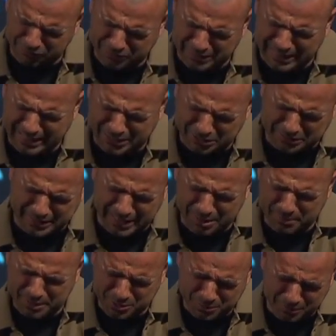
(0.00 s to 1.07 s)
feel like you're telling
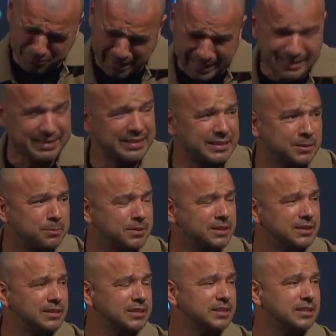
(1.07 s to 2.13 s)
me to invite them.
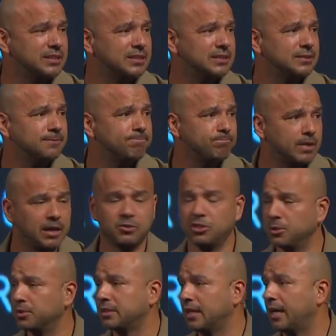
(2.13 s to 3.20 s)
I'll
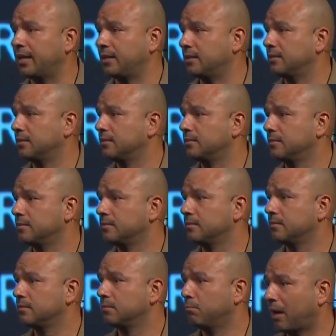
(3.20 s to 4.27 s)
do it, God.
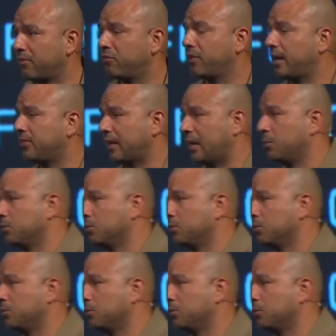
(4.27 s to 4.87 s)
By faith, I